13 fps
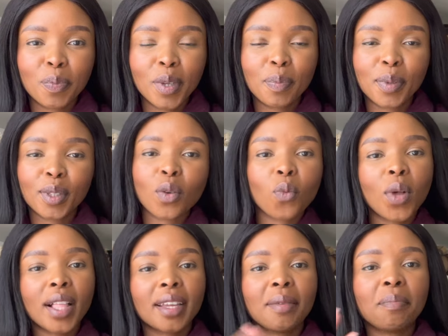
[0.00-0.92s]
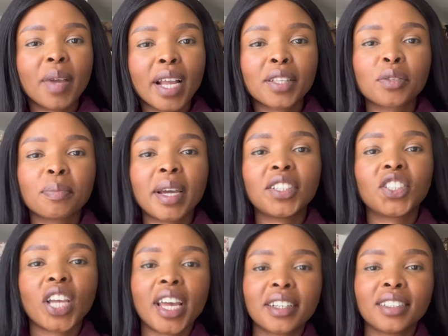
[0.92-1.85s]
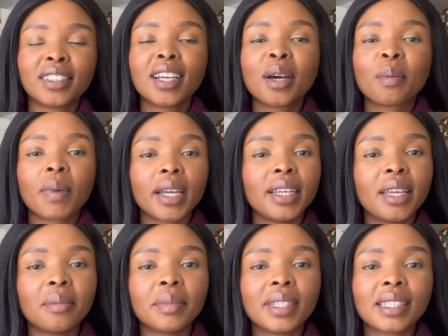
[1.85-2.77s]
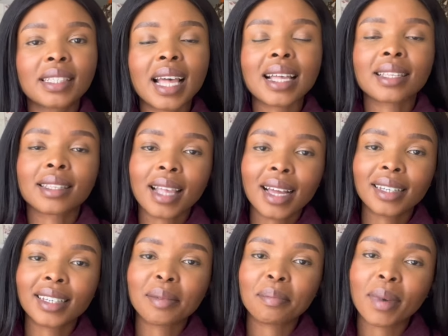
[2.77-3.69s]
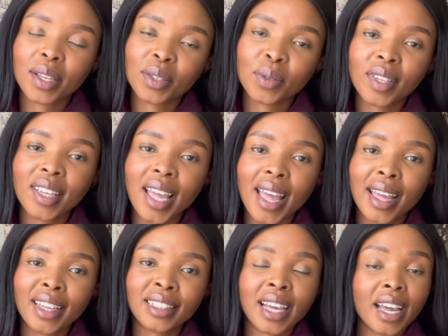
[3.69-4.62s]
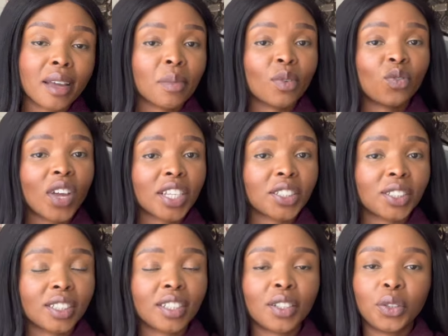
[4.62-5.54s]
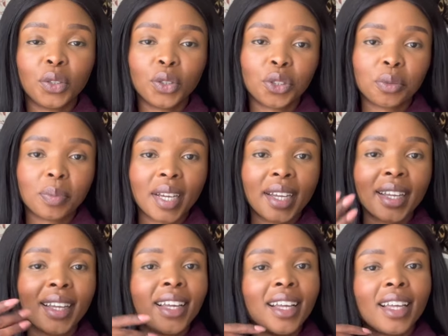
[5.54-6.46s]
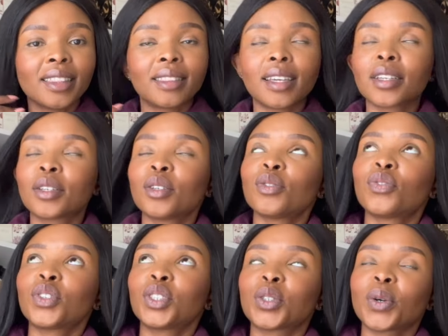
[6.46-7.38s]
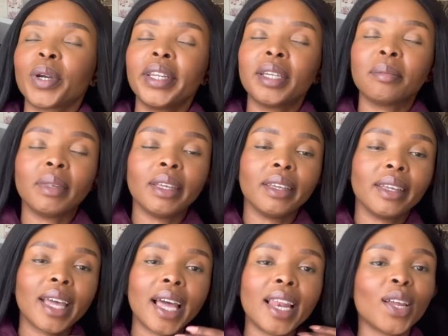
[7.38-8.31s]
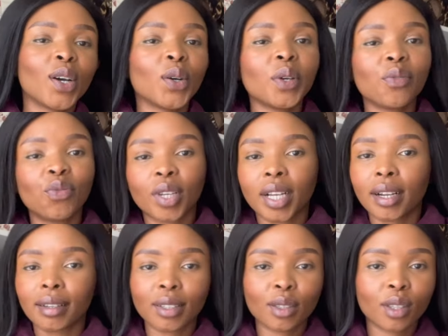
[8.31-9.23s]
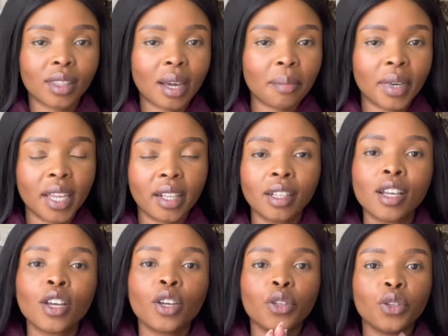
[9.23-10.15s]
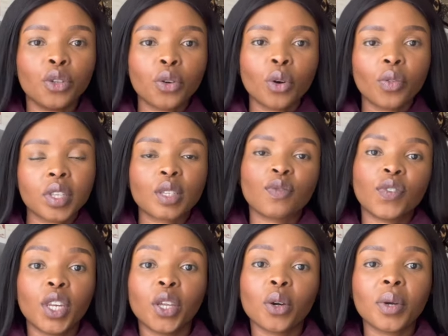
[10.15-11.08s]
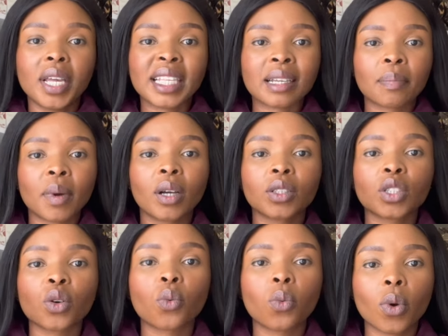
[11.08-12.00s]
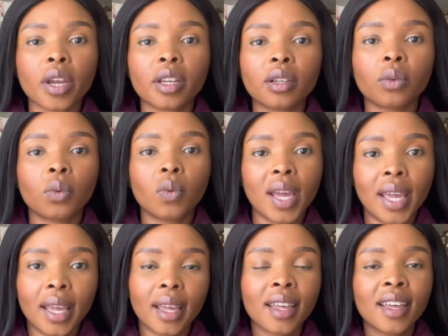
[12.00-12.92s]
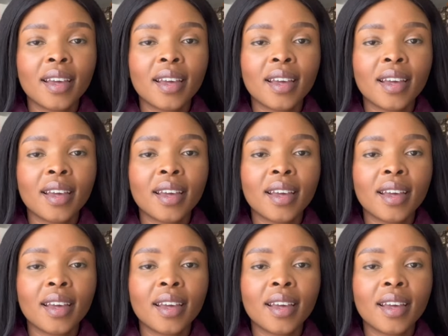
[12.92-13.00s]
people. Welcome back to my channel. My name is Asanda Mazwi and I am a fashion YouTuber. Thank you for joining me. Hello, if you clicked on the thumbnail, you know this video is about workwear.